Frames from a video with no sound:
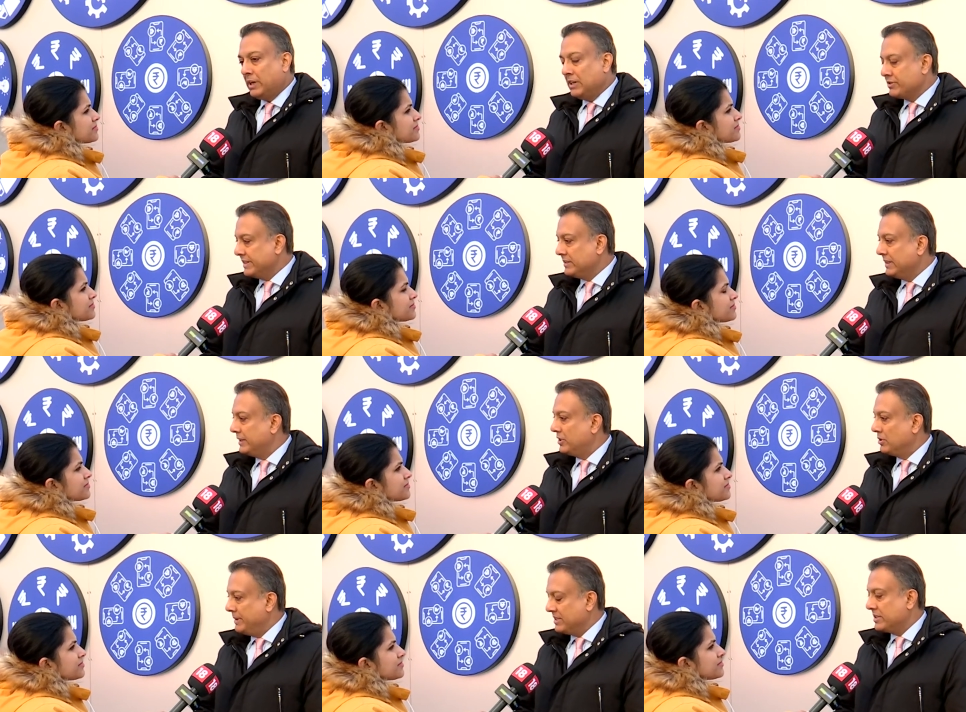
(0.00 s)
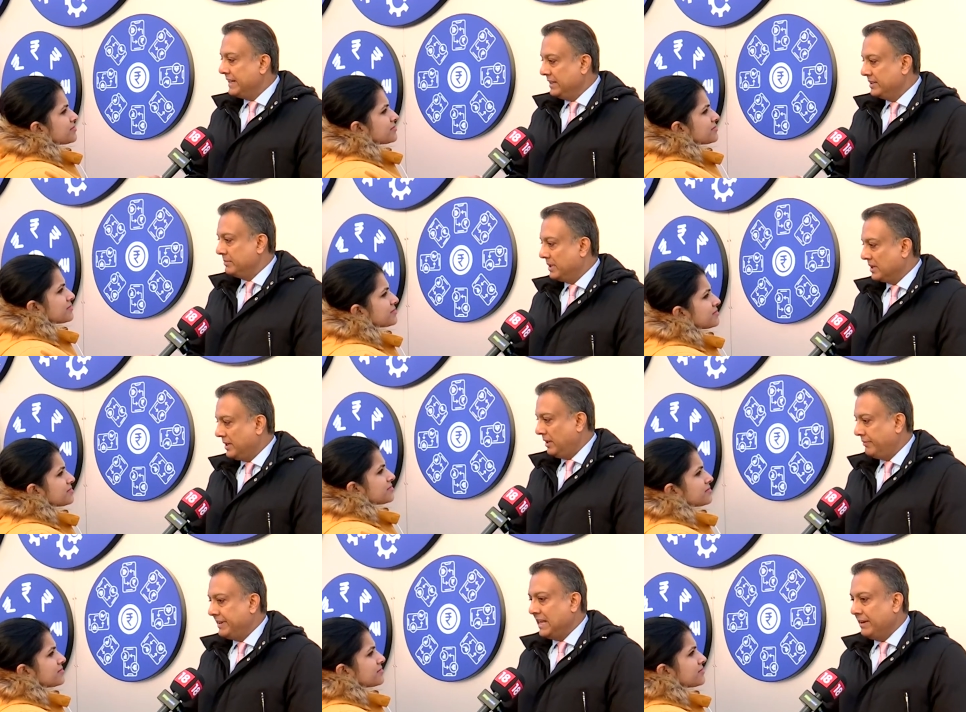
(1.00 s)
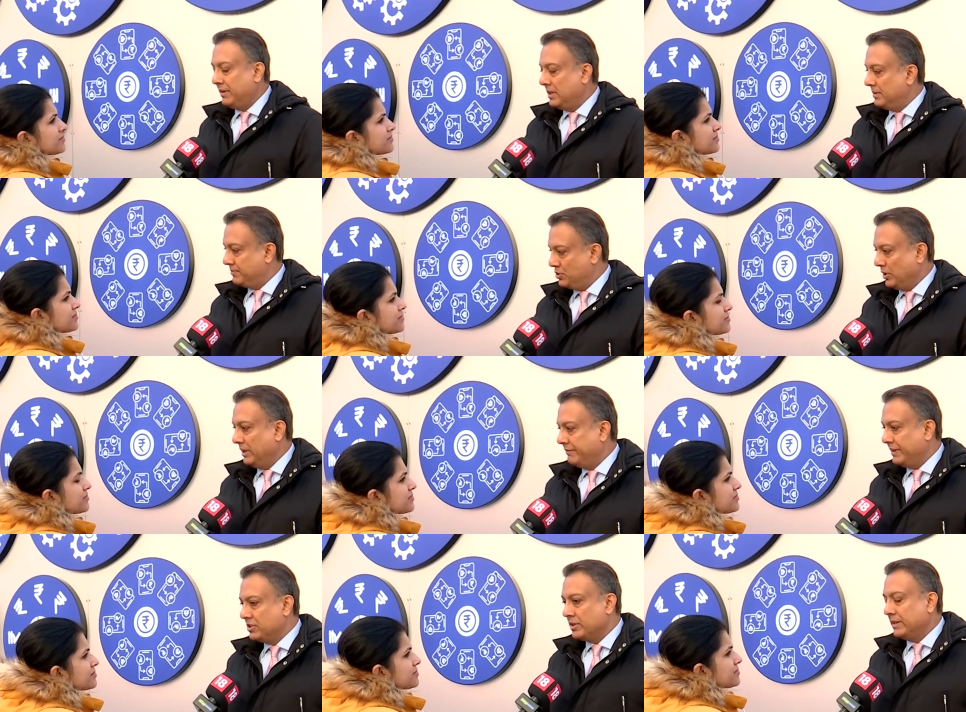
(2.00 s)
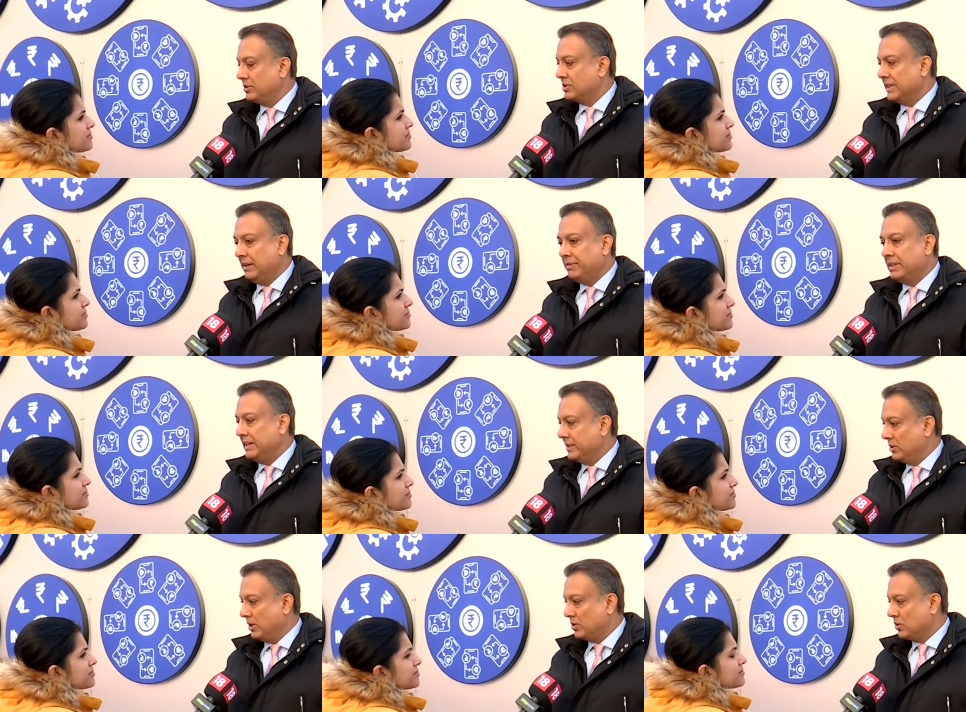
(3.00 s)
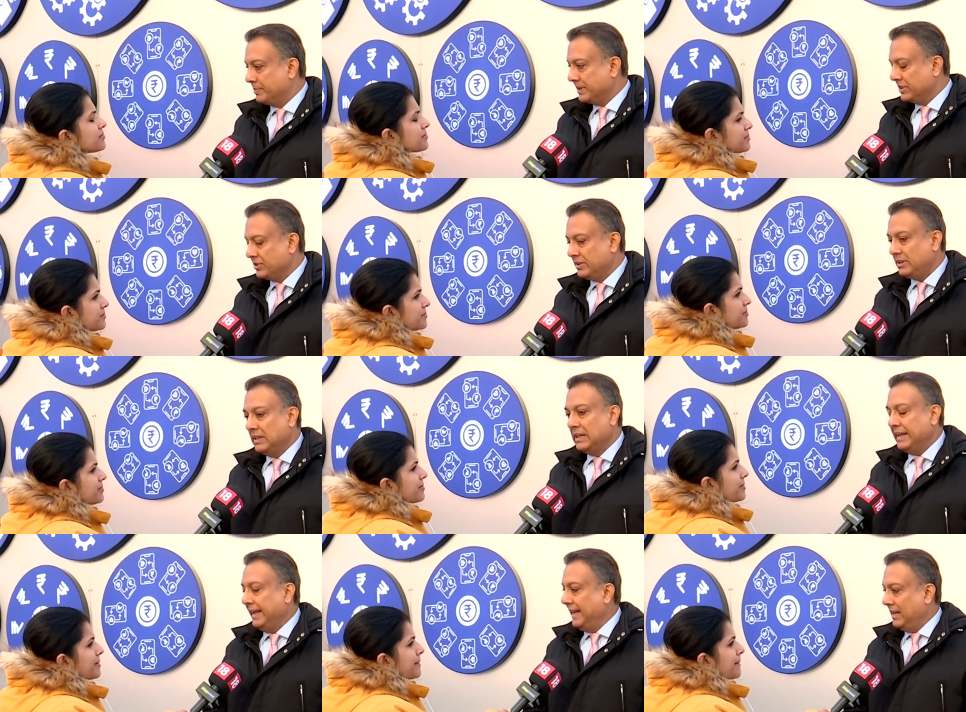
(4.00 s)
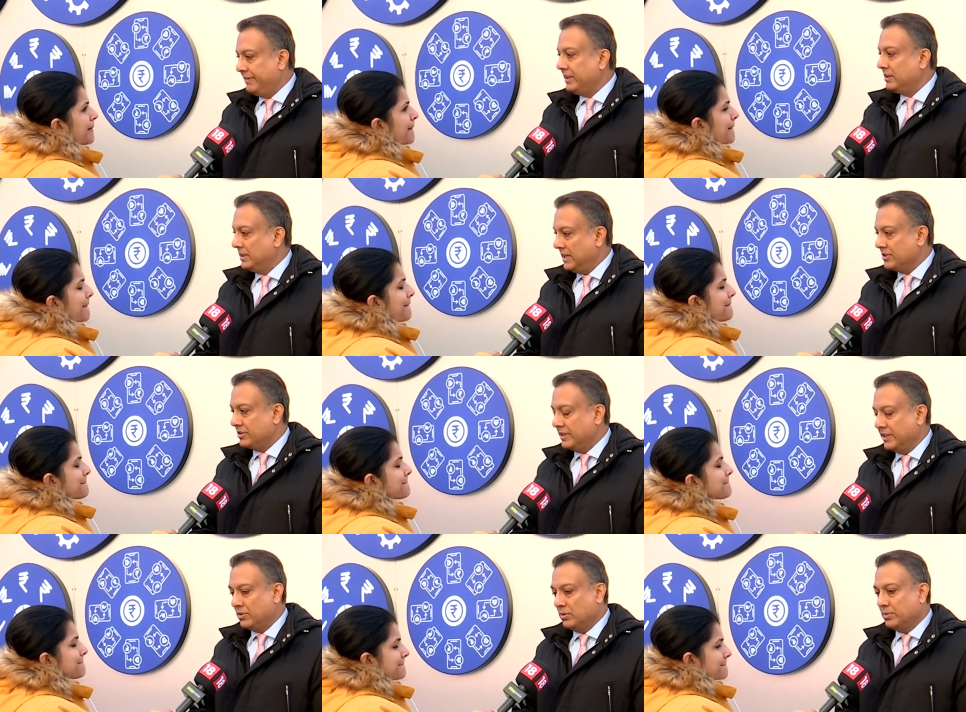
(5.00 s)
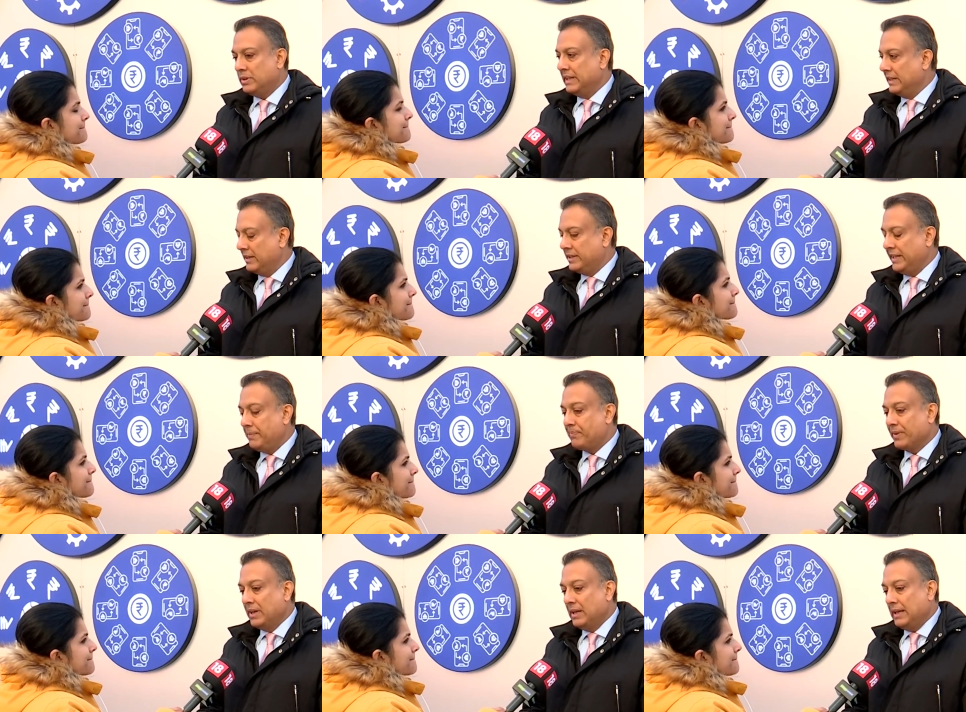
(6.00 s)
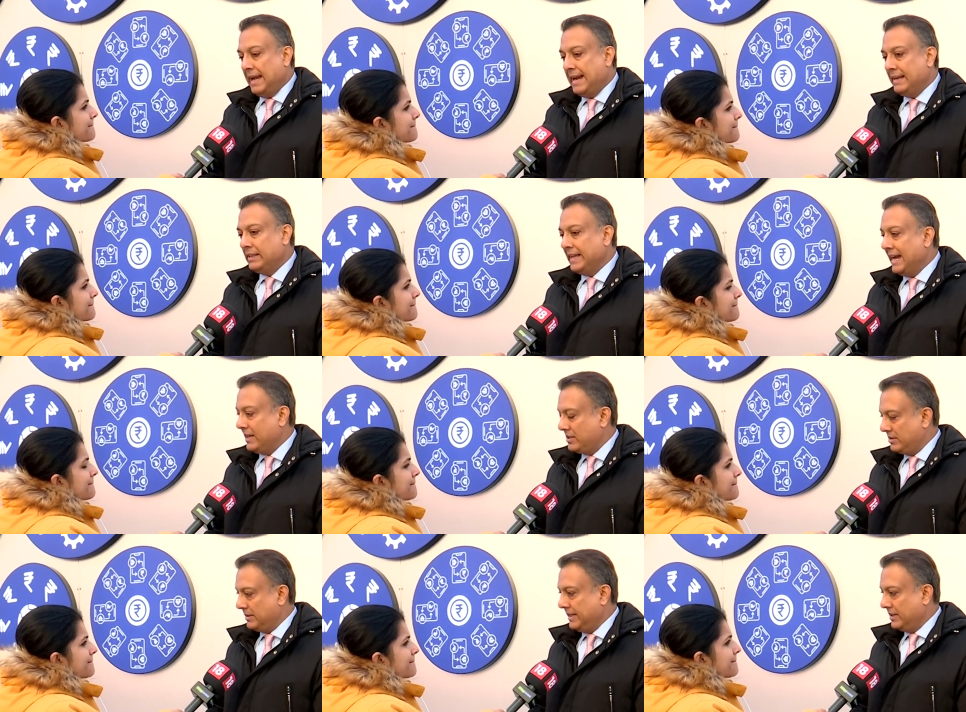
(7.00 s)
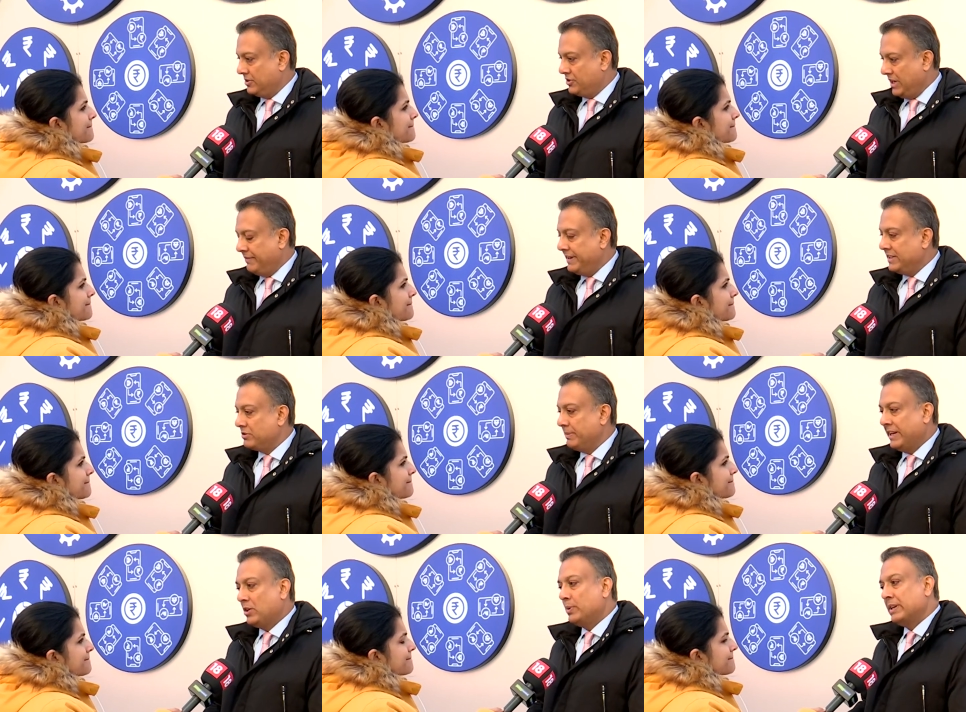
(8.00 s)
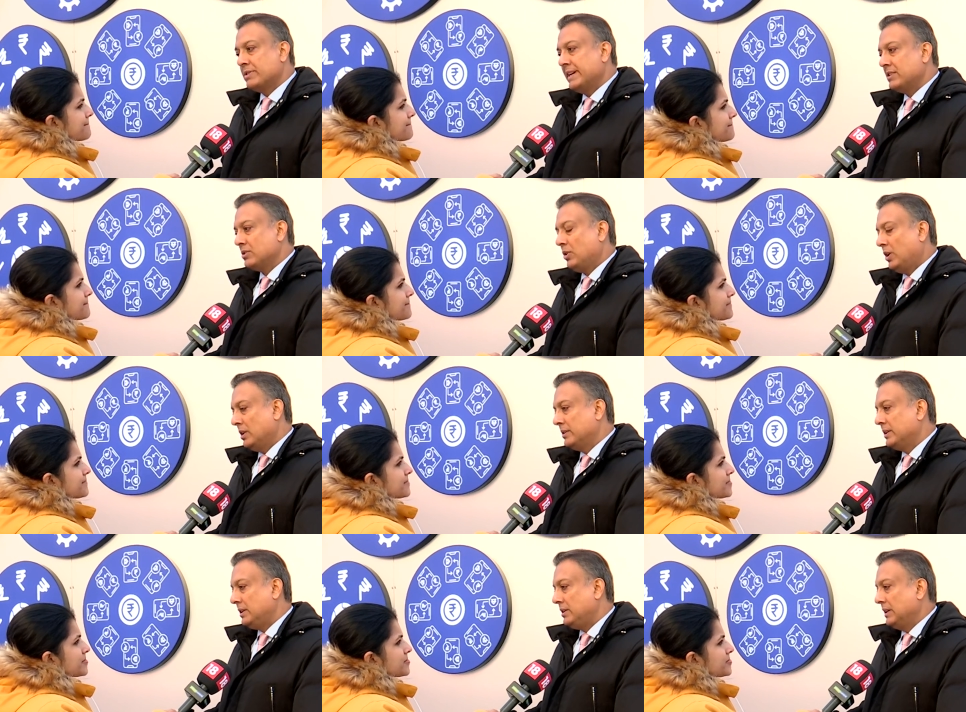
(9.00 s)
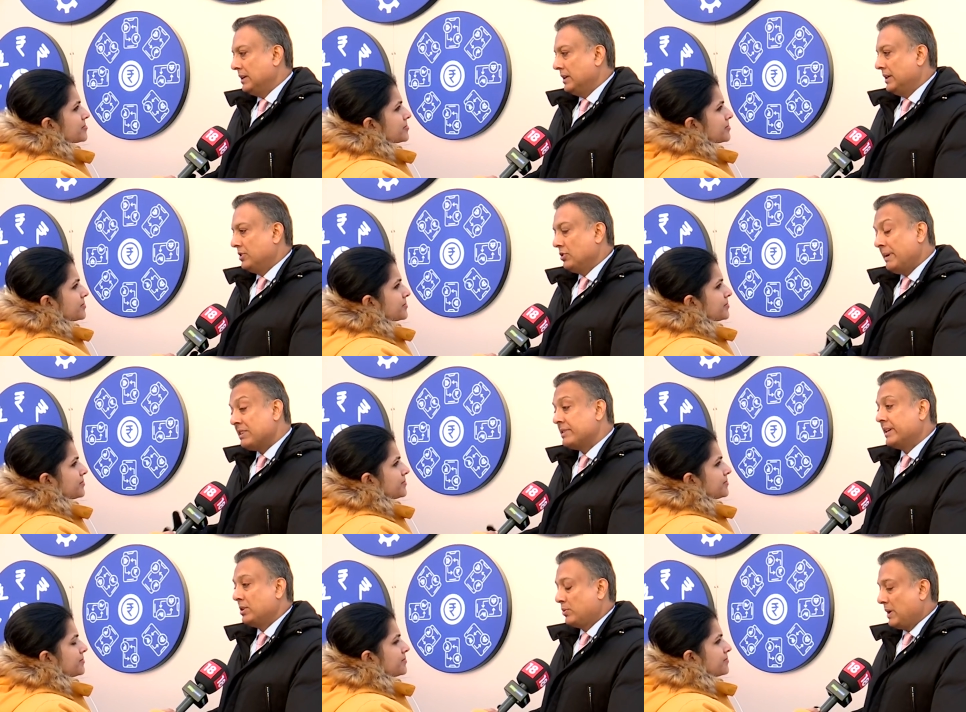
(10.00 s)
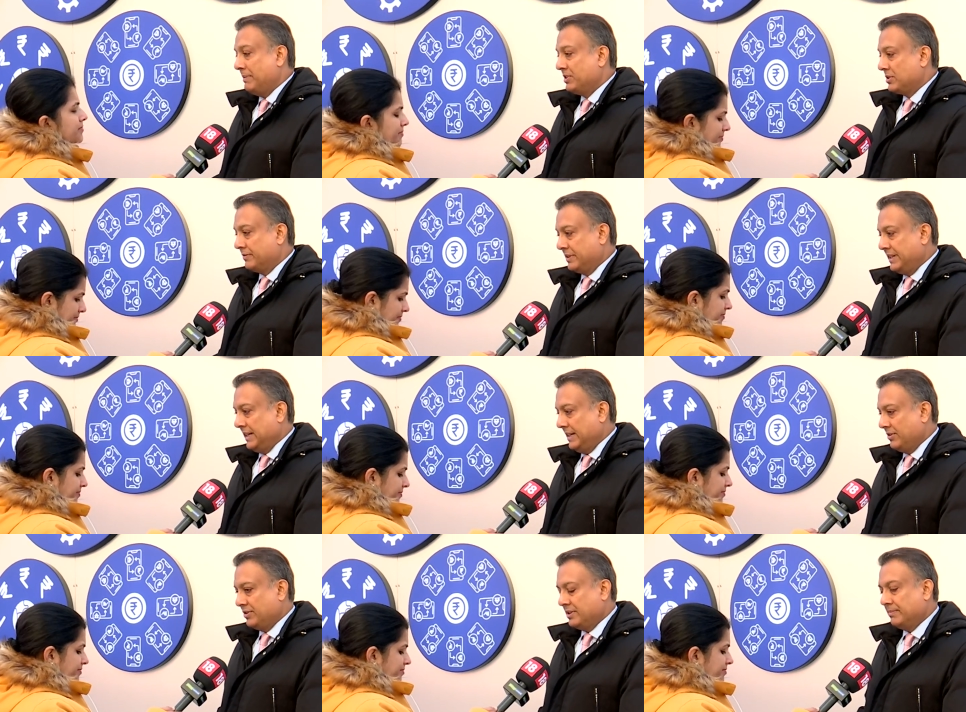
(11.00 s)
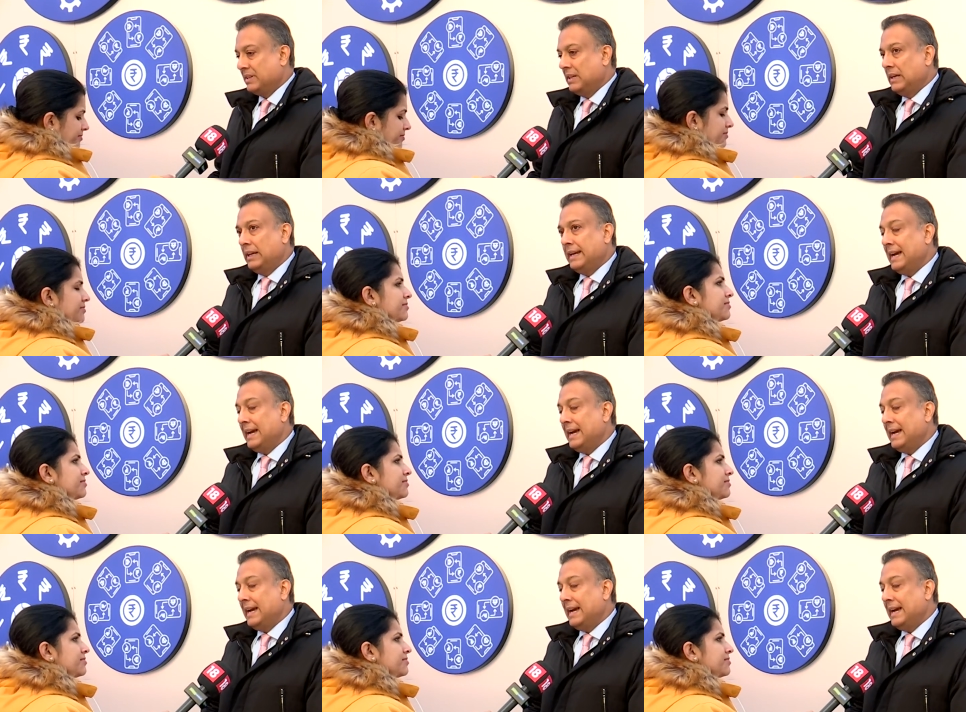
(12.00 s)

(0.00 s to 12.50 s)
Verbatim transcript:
Speaker 1: For addressing the domestic Indian market, we have a joint venture, as you said, with Indian Oil Corporation and with Larsen and Toubro, L&T, and that JV is meant to address all the domestic requirements of green hydrogen.